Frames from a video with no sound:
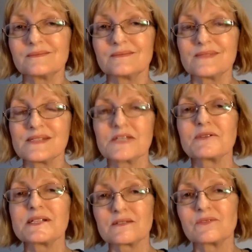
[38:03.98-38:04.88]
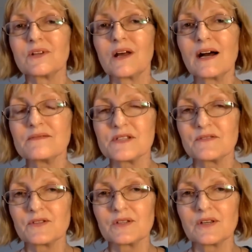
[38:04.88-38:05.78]
series of lives,
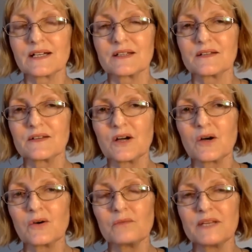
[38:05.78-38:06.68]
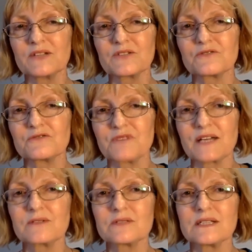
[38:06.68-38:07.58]
if you like, the, the whole mental
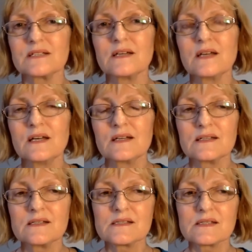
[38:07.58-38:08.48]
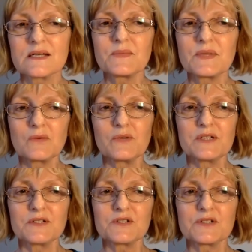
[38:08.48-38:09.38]
faculty is something
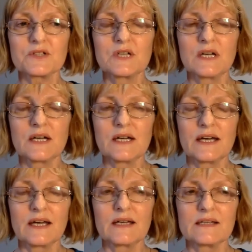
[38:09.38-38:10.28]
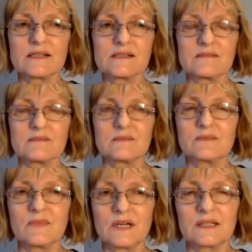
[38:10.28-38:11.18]
which has
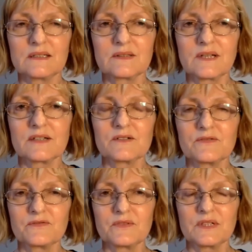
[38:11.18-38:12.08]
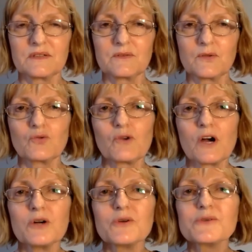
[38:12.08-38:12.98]
uh, kind of uh,
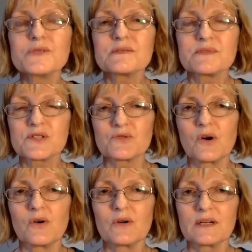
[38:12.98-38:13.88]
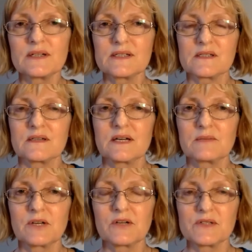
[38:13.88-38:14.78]
grows stronger as
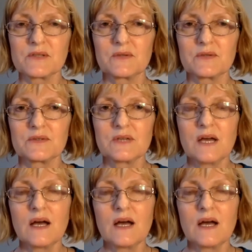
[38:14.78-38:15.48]
time goes on.